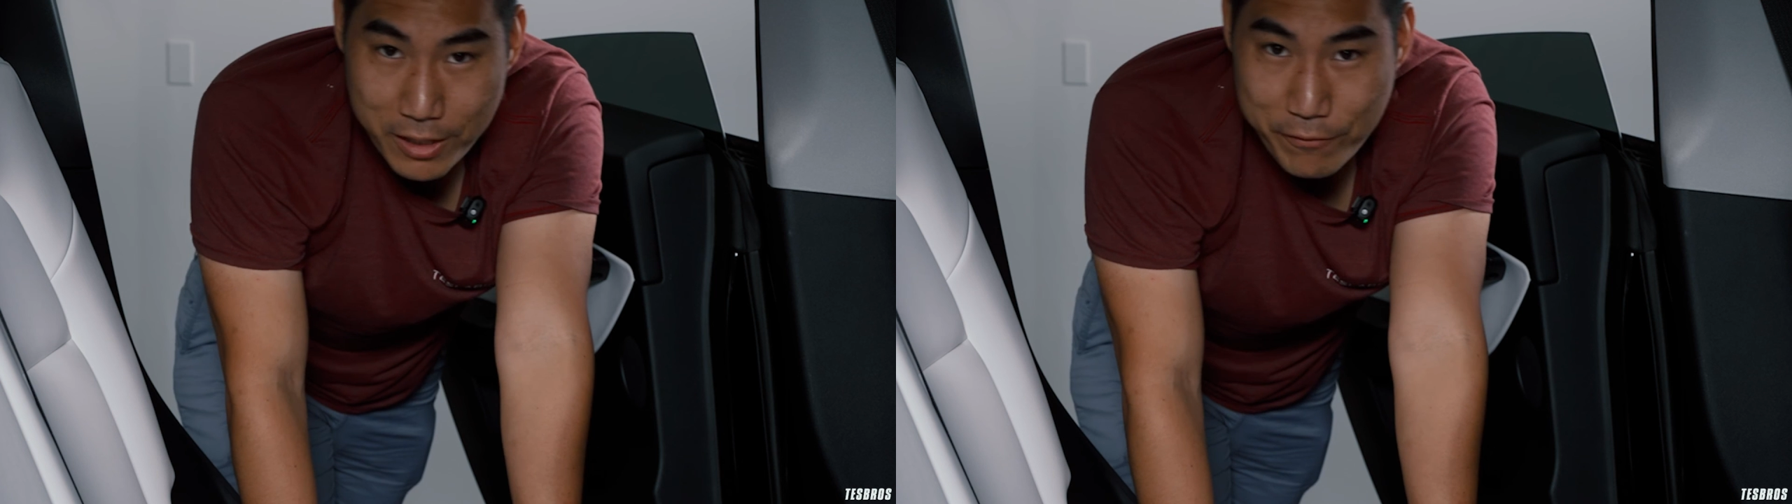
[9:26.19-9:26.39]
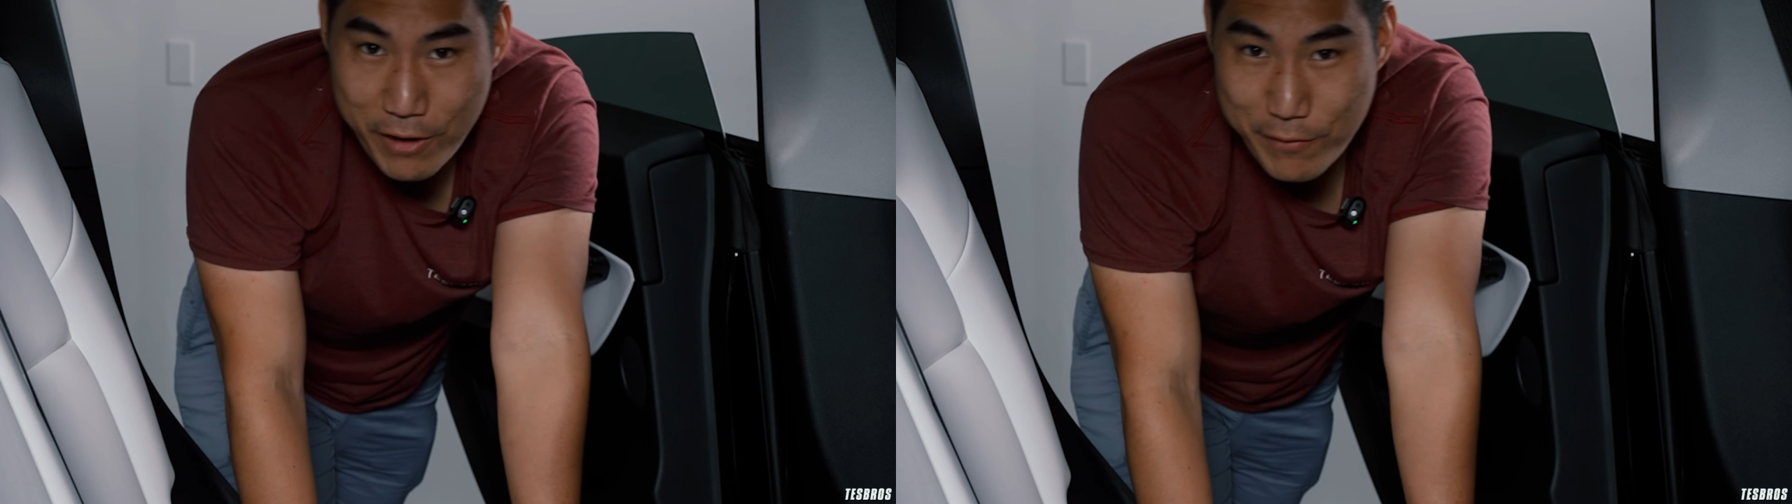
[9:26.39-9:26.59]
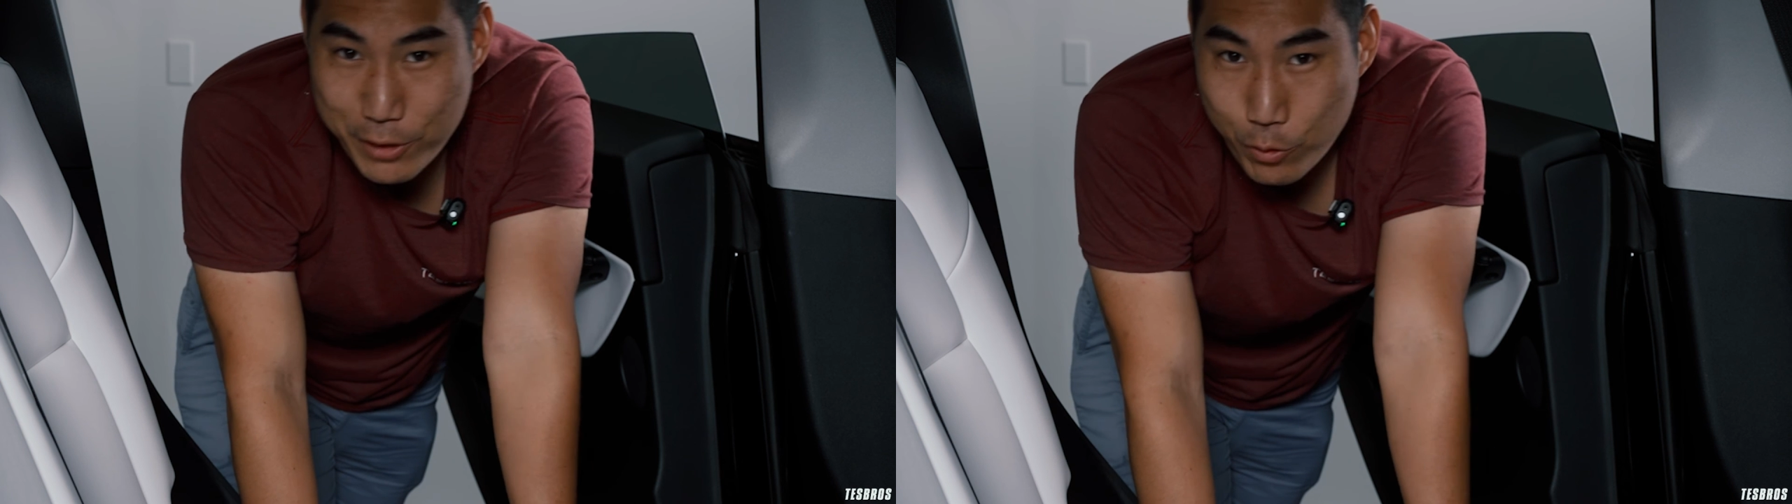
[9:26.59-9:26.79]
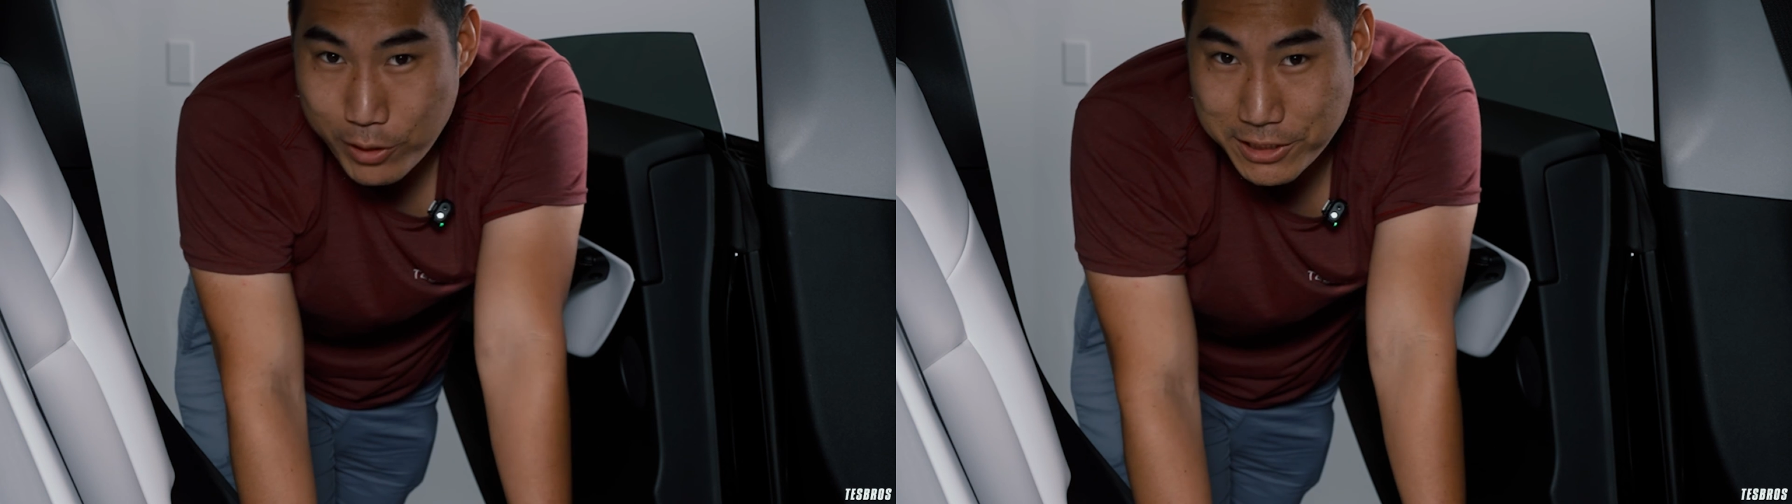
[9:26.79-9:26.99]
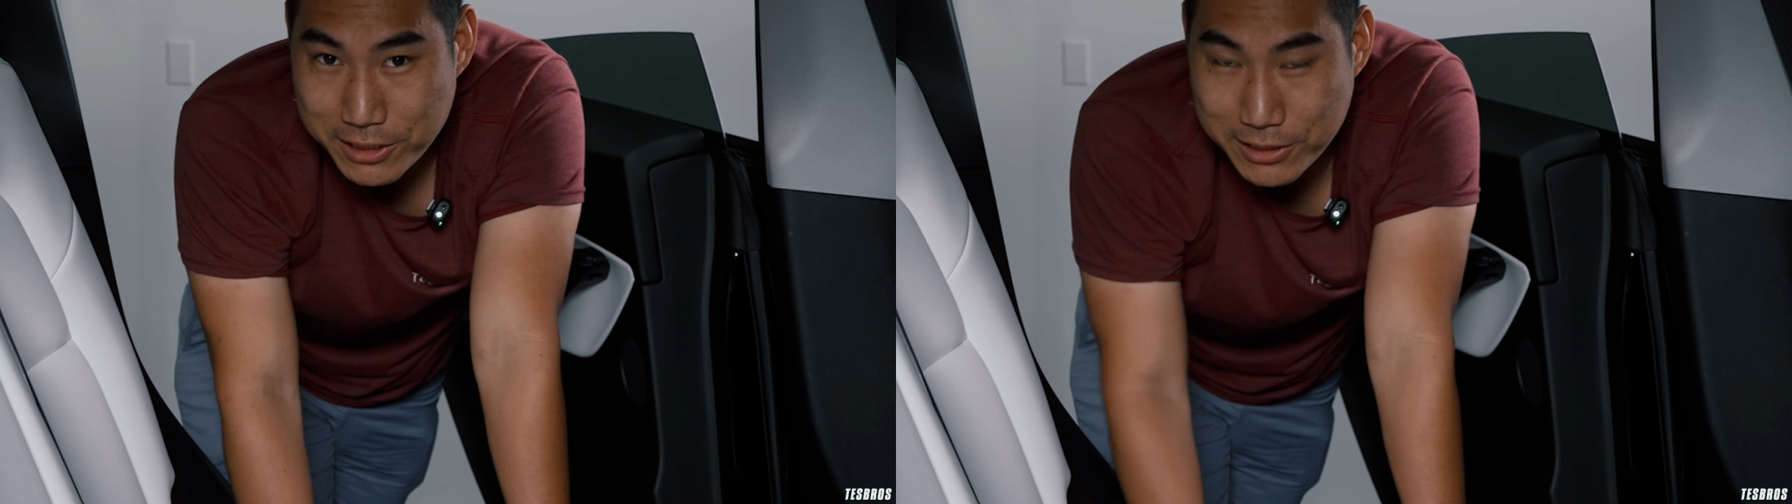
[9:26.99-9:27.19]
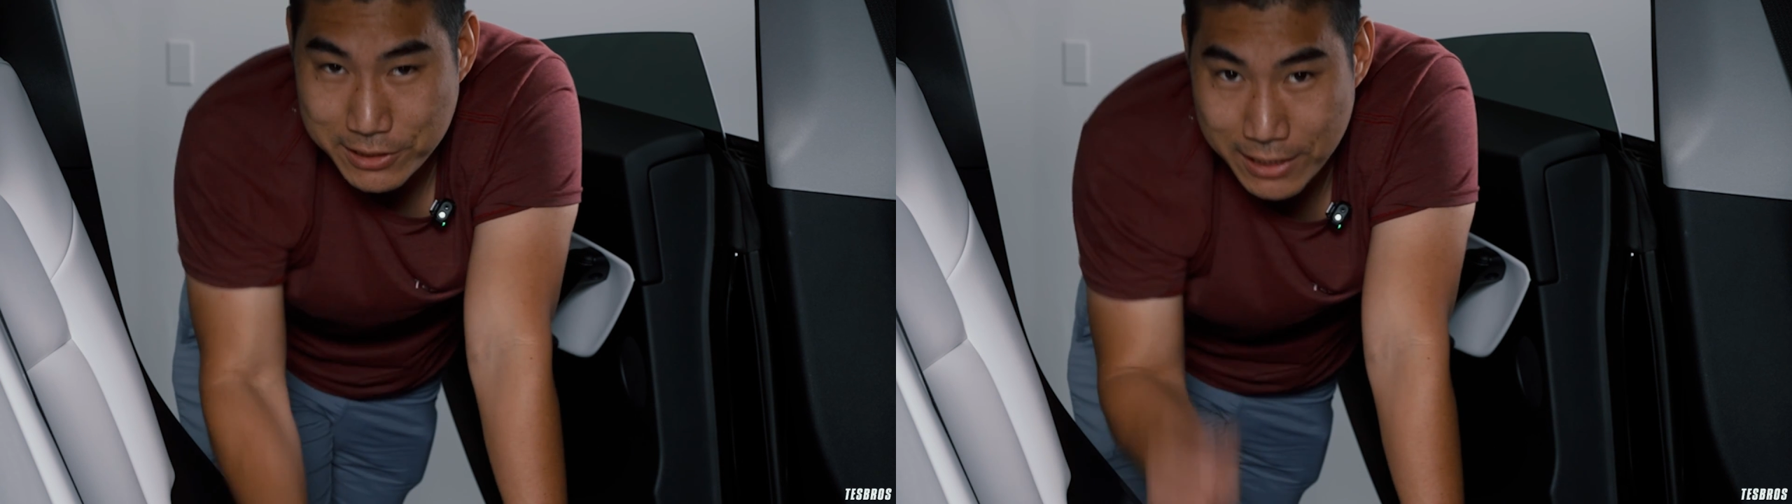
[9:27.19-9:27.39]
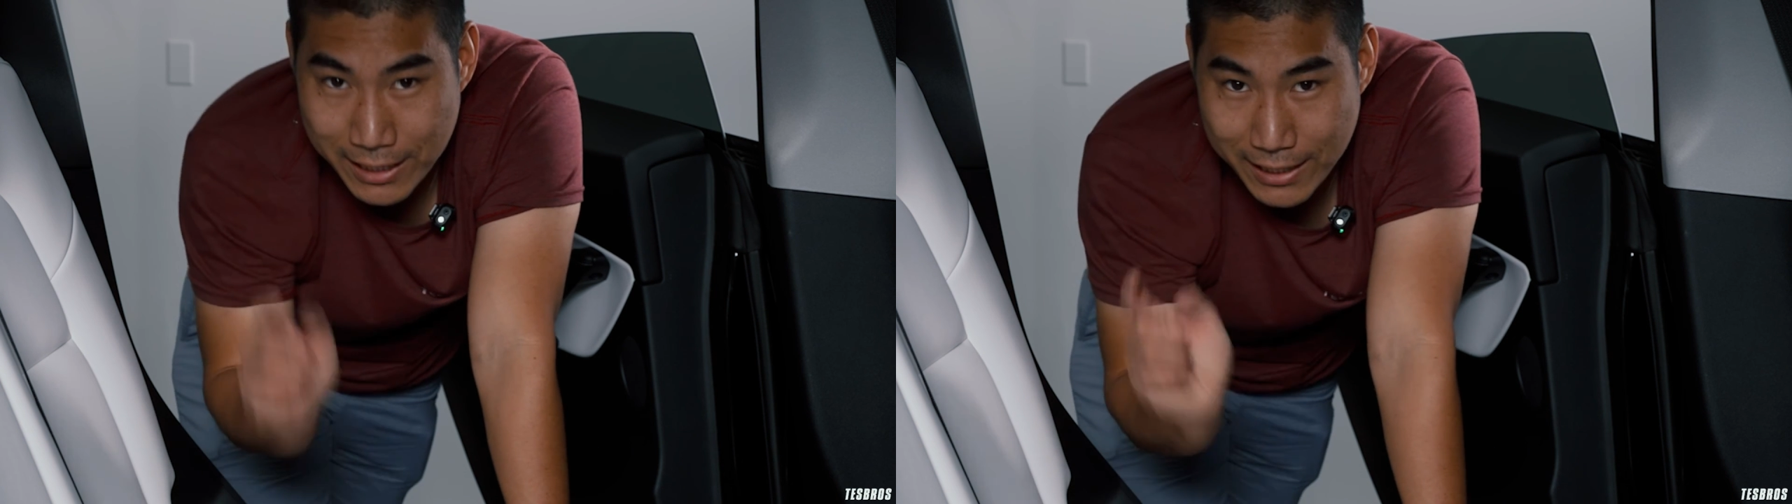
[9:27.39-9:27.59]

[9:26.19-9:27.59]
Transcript: If you have any questions,